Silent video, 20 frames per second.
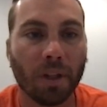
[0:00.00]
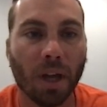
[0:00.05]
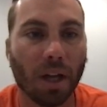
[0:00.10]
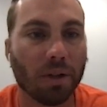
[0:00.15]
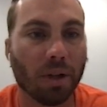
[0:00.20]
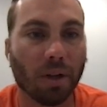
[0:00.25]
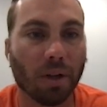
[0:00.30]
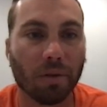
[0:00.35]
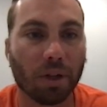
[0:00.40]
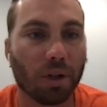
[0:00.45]

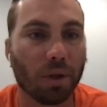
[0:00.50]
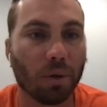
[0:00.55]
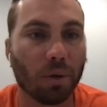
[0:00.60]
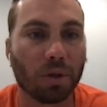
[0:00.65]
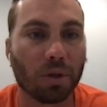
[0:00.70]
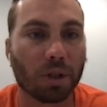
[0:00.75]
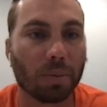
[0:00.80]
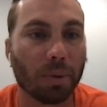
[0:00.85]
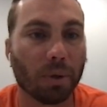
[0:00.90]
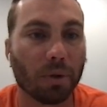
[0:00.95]
And you have a
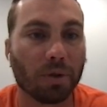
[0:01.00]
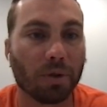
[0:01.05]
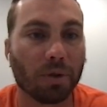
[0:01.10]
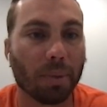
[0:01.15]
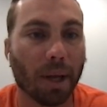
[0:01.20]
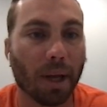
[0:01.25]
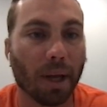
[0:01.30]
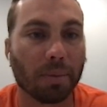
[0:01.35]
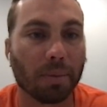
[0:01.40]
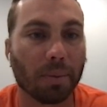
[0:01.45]
huge explosive
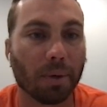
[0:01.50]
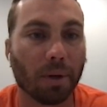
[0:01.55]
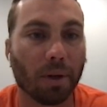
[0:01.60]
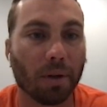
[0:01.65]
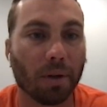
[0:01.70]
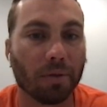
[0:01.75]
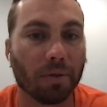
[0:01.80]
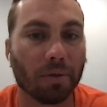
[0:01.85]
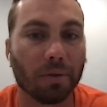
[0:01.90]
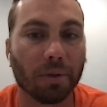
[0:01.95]
pass play
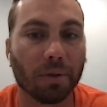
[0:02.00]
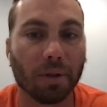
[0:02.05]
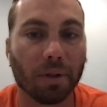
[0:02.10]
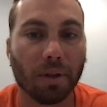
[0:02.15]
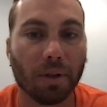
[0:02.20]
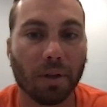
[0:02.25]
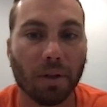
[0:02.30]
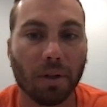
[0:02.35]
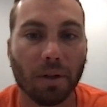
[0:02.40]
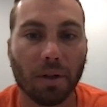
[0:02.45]
off of it.
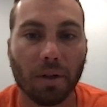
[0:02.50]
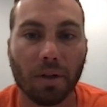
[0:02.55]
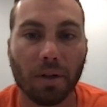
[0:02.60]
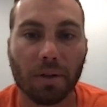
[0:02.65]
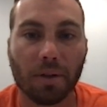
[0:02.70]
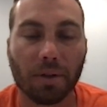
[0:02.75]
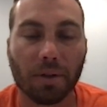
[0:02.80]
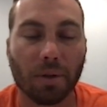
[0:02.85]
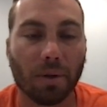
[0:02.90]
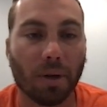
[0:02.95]

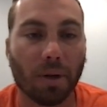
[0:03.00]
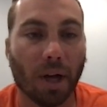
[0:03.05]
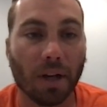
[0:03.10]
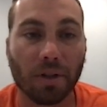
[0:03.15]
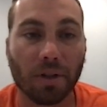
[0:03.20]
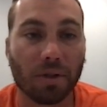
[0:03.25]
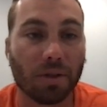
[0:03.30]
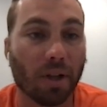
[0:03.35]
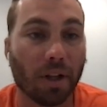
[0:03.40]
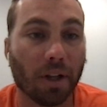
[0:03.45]
So I
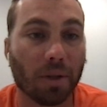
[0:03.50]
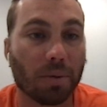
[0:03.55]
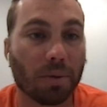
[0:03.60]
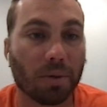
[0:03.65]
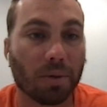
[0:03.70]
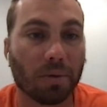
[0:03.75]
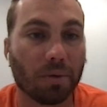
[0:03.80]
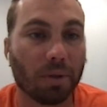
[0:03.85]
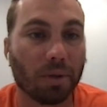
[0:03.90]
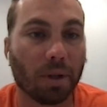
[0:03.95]
just thought this
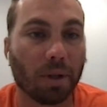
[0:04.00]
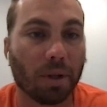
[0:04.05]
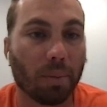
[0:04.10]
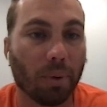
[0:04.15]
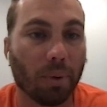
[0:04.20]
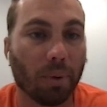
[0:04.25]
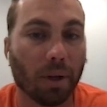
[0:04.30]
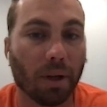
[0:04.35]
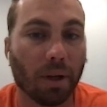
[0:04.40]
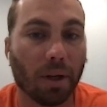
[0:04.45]
was a really good
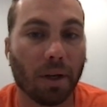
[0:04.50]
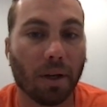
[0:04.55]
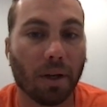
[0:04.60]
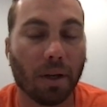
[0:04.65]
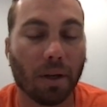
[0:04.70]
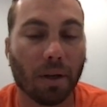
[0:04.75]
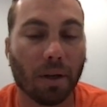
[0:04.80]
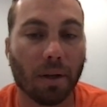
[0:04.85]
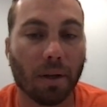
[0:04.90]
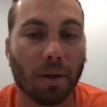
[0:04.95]
play.
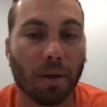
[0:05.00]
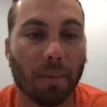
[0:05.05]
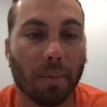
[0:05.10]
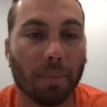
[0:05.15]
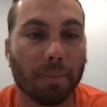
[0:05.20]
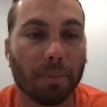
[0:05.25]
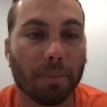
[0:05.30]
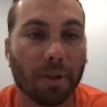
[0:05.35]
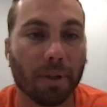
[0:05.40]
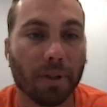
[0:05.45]

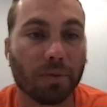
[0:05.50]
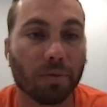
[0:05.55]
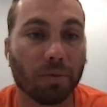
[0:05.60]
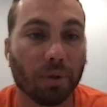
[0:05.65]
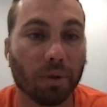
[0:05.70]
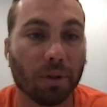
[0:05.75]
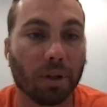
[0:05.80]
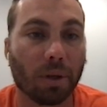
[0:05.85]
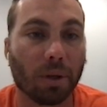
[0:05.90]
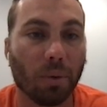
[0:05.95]
It's
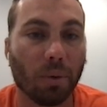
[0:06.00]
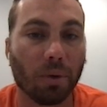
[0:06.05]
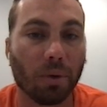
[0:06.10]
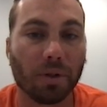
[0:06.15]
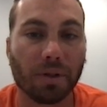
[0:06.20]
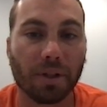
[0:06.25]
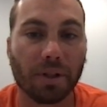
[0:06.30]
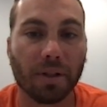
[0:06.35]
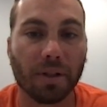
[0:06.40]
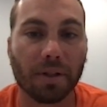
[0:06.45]
really cool to
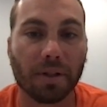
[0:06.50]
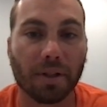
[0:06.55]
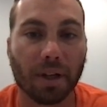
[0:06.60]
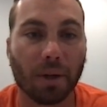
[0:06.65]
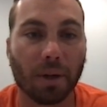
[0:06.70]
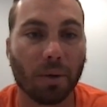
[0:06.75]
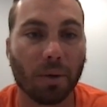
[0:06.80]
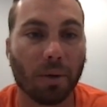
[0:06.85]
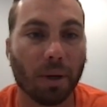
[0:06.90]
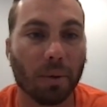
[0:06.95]
see this
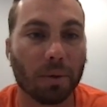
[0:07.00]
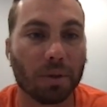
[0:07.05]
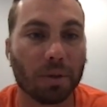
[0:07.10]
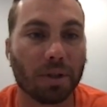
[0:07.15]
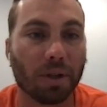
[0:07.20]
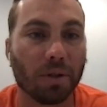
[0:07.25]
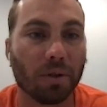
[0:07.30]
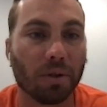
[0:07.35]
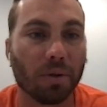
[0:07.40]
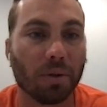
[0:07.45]
angle. I wish
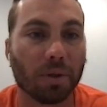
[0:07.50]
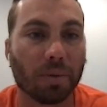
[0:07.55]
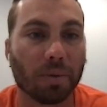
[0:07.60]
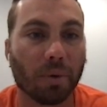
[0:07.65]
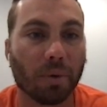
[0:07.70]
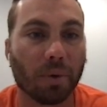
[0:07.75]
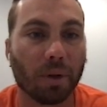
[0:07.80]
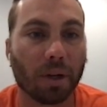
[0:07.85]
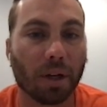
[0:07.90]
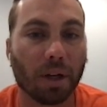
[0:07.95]
they'd do this
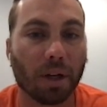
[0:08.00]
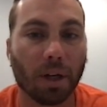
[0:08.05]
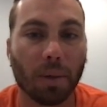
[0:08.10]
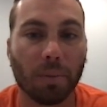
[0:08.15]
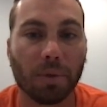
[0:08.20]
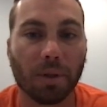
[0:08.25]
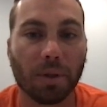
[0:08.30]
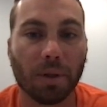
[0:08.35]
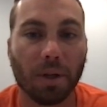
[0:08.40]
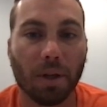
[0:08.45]
more in
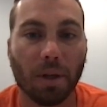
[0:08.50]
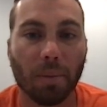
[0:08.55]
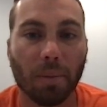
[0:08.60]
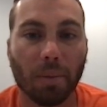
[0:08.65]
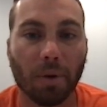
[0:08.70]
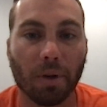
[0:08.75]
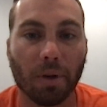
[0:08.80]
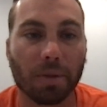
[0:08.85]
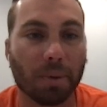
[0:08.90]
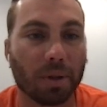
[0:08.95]
games,
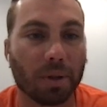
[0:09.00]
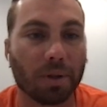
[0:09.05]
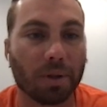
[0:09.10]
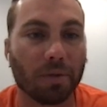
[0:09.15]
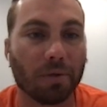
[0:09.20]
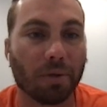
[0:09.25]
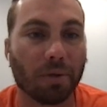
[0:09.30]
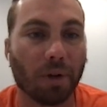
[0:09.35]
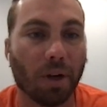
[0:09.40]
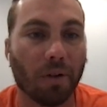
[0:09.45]
but especially
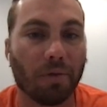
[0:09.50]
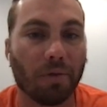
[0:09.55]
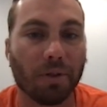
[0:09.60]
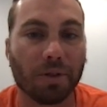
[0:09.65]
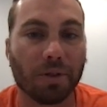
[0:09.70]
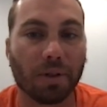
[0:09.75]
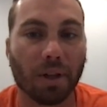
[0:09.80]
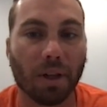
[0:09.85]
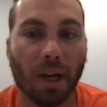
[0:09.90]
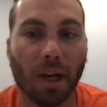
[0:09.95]
for
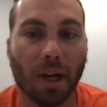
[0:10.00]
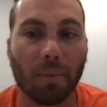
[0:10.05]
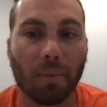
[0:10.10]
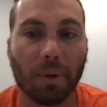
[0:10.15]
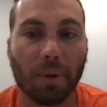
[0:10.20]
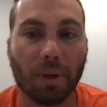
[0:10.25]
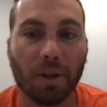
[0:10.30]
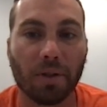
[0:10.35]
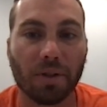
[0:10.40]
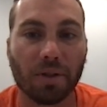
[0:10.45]
offensive line
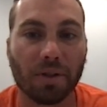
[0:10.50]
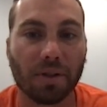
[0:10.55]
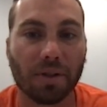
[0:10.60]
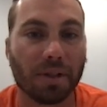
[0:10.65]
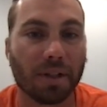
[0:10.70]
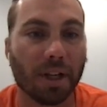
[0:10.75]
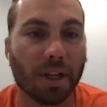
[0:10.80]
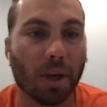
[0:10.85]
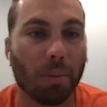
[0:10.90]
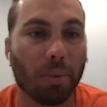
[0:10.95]
play, just to
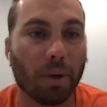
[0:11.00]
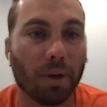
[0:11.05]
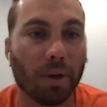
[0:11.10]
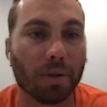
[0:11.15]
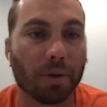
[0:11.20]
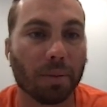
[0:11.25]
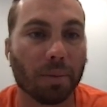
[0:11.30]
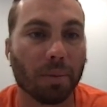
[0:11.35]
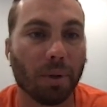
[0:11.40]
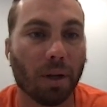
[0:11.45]
see how
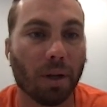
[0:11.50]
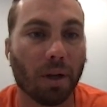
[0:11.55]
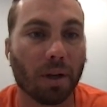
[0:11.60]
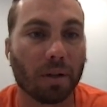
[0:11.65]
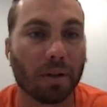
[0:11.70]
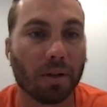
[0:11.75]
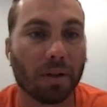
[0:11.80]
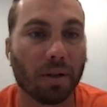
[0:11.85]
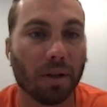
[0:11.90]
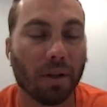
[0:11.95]
plays are
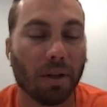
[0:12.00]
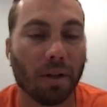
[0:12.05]
blocked.